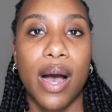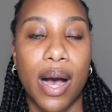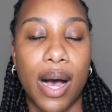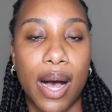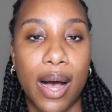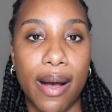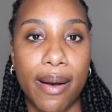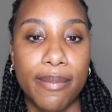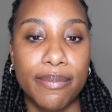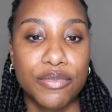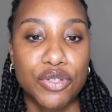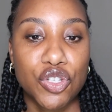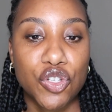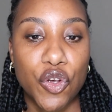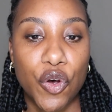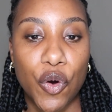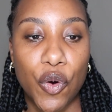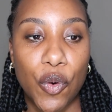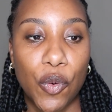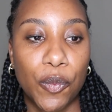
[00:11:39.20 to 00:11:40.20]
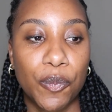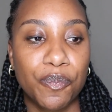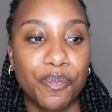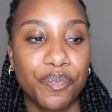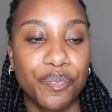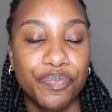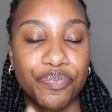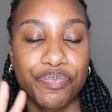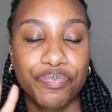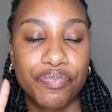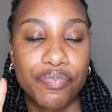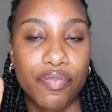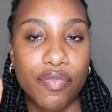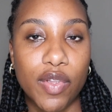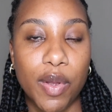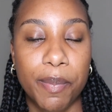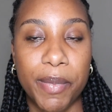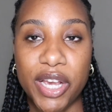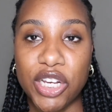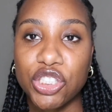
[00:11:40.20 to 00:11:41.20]
Um, so
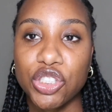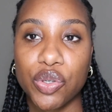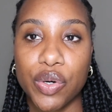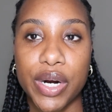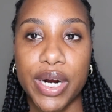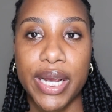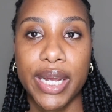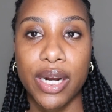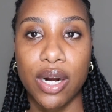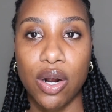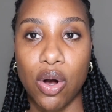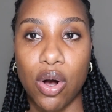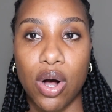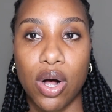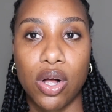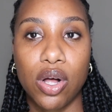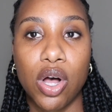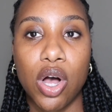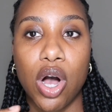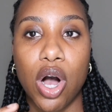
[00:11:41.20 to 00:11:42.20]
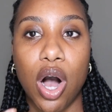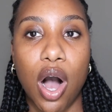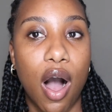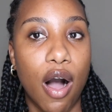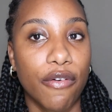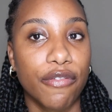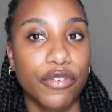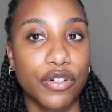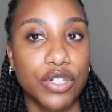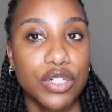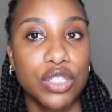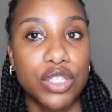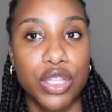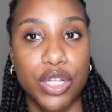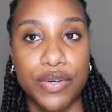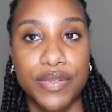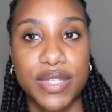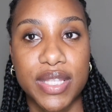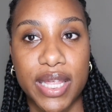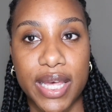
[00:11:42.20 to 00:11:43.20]
make sure it all offers
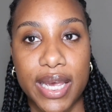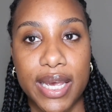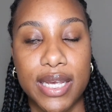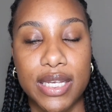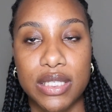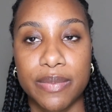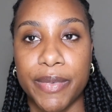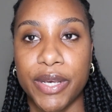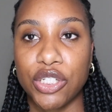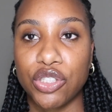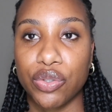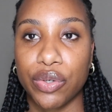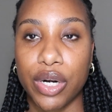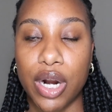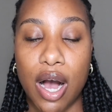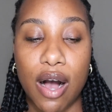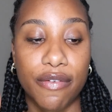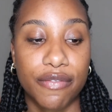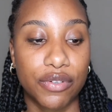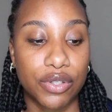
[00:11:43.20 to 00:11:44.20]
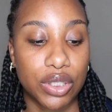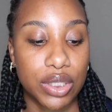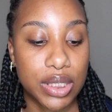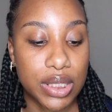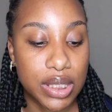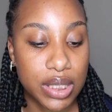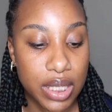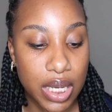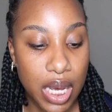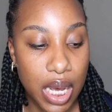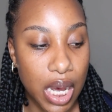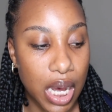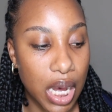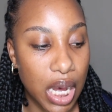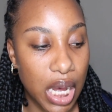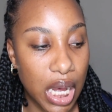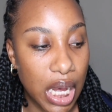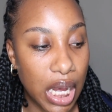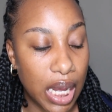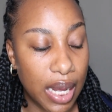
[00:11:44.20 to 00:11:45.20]
those things. Make sure it offers
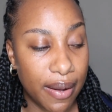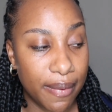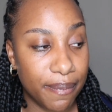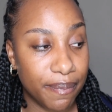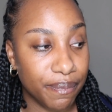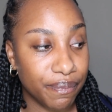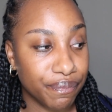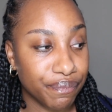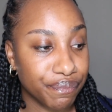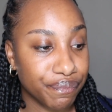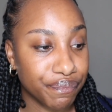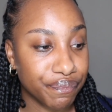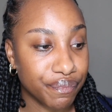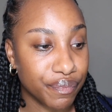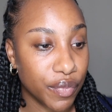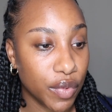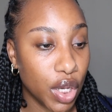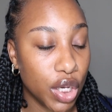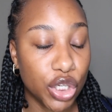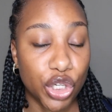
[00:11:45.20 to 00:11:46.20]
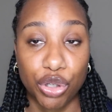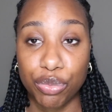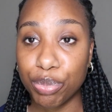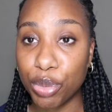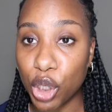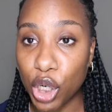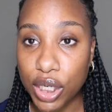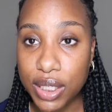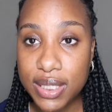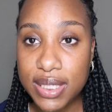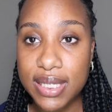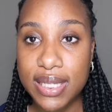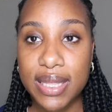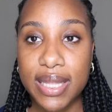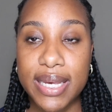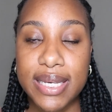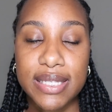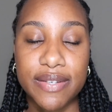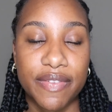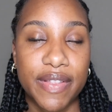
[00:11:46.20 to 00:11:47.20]
um, your books and
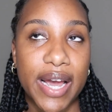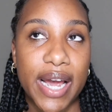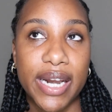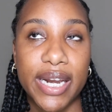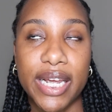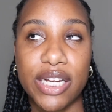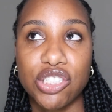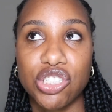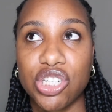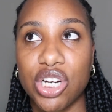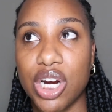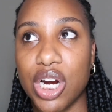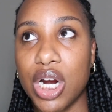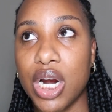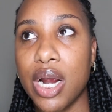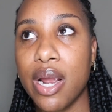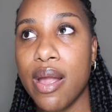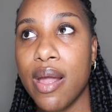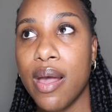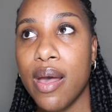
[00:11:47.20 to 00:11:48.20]
things of that nature.